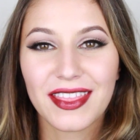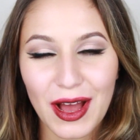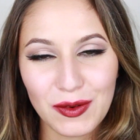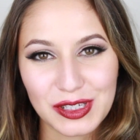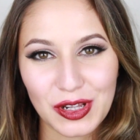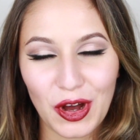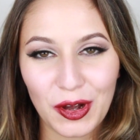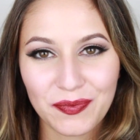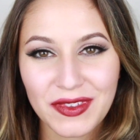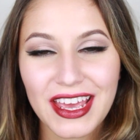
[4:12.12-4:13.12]
That was
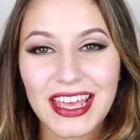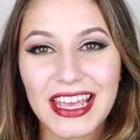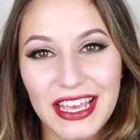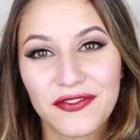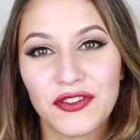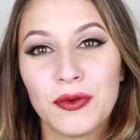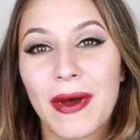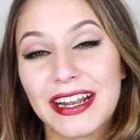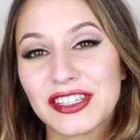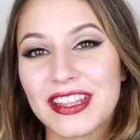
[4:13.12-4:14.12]
long. If you
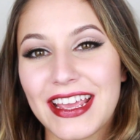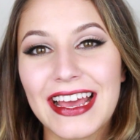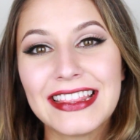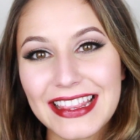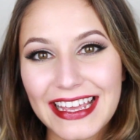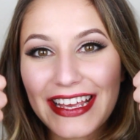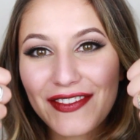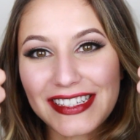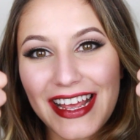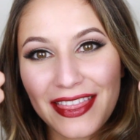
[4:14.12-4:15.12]
made it to the end, then
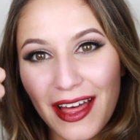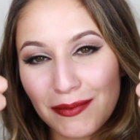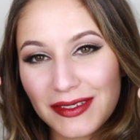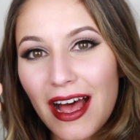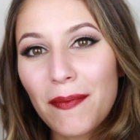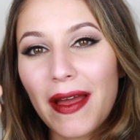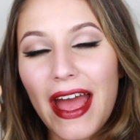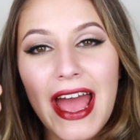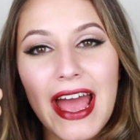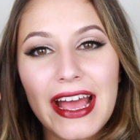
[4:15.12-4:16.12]
give us a thumbs
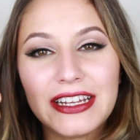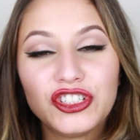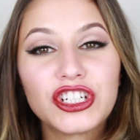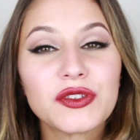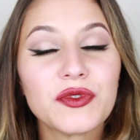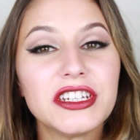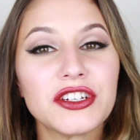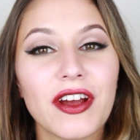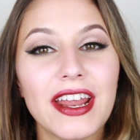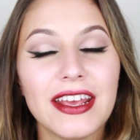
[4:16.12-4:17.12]
up. And just
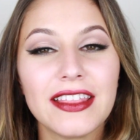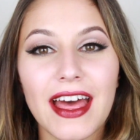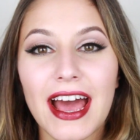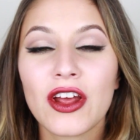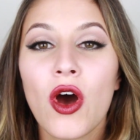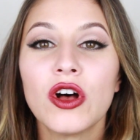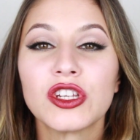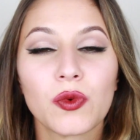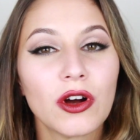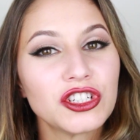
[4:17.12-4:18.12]
reiterating that
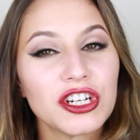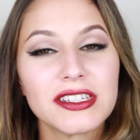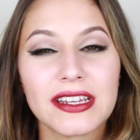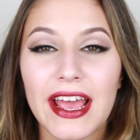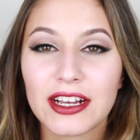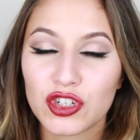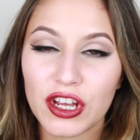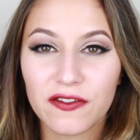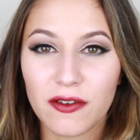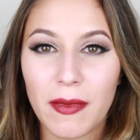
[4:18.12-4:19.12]
swatches and
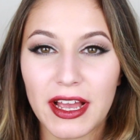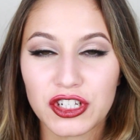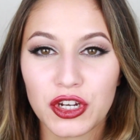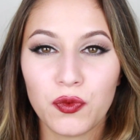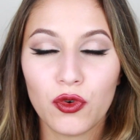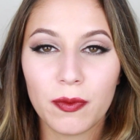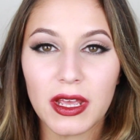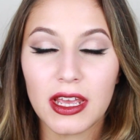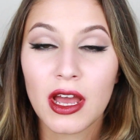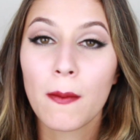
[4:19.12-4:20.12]
extra information will
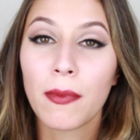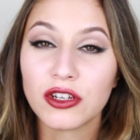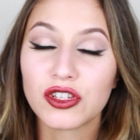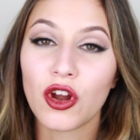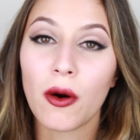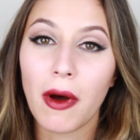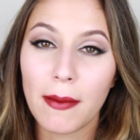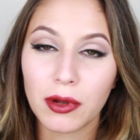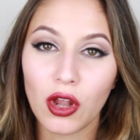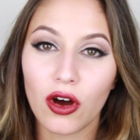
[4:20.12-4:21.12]
be posted on
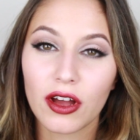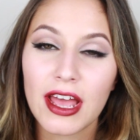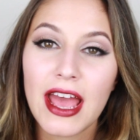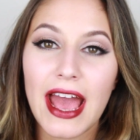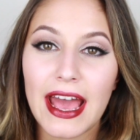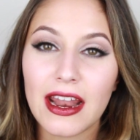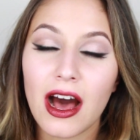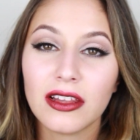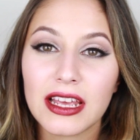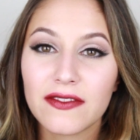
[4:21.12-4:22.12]
my blog, and
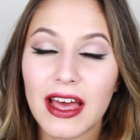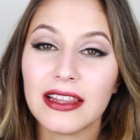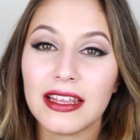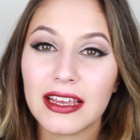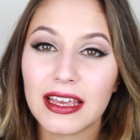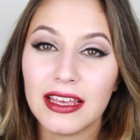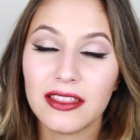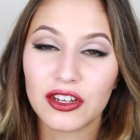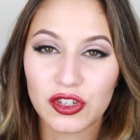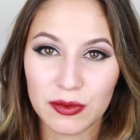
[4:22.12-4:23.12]
I'll leave that link
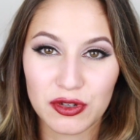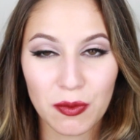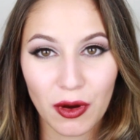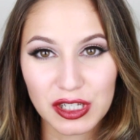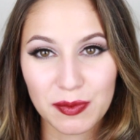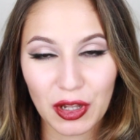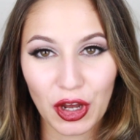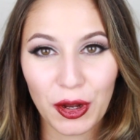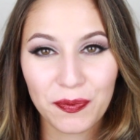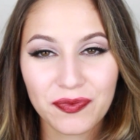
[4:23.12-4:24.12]
in the description box
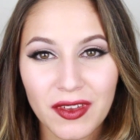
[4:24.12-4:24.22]
below.